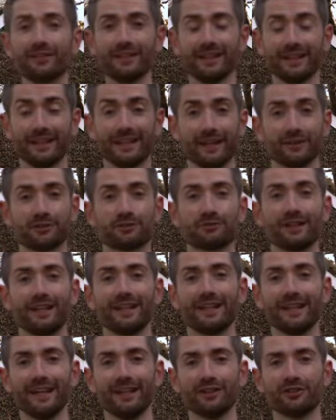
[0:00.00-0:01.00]
that it gets
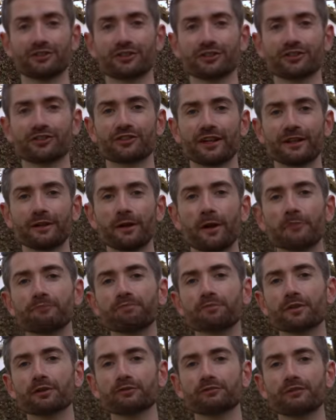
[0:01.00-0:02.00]
really interesting.
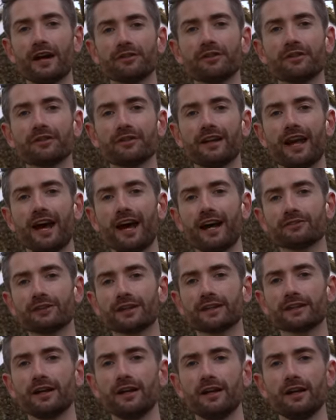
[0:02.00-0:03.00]
Rather than
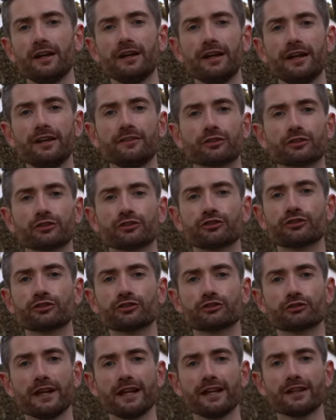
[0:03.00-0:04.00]
having either
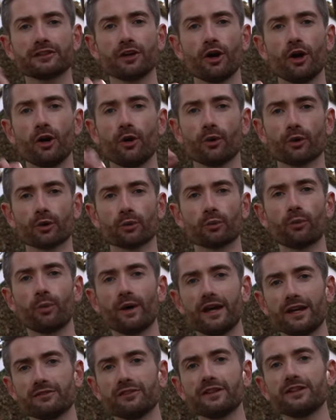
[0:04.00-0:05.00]
straight or
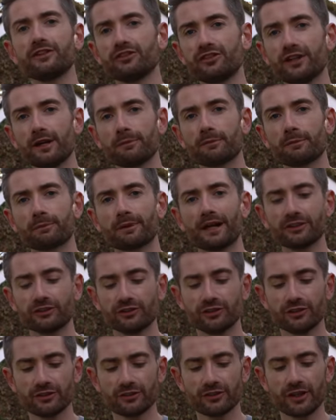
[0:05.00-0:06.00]
wavy shaped
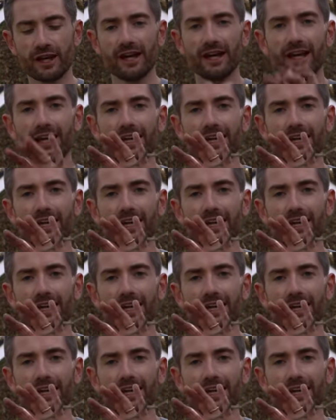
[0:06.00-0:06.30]
branches,